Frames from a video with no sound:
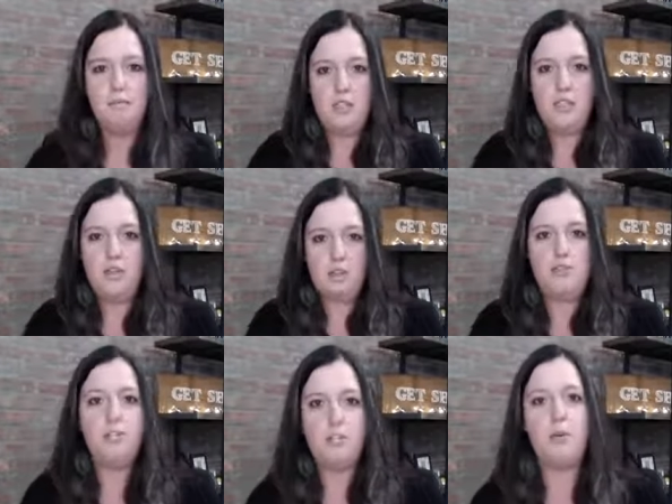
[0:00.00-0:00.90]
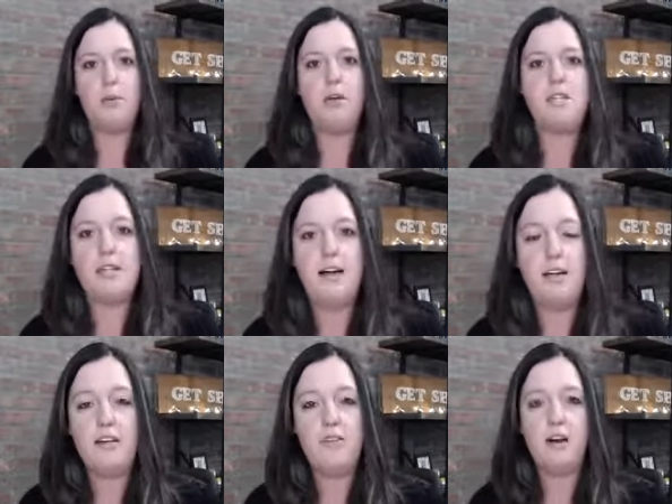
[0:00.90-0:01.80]
you know, using your
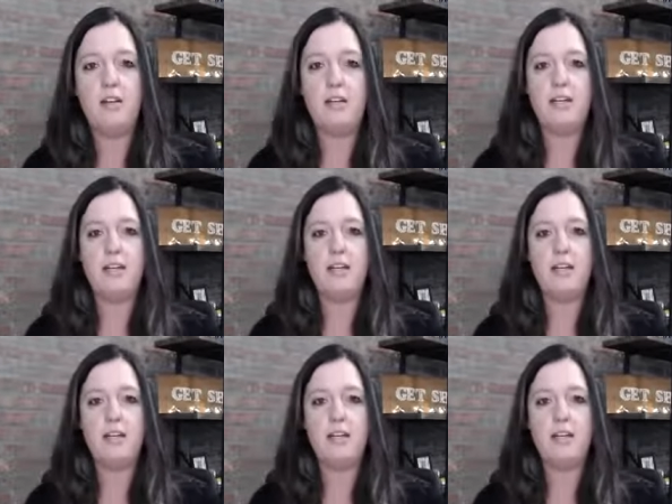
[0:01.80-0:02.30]
personality for everything.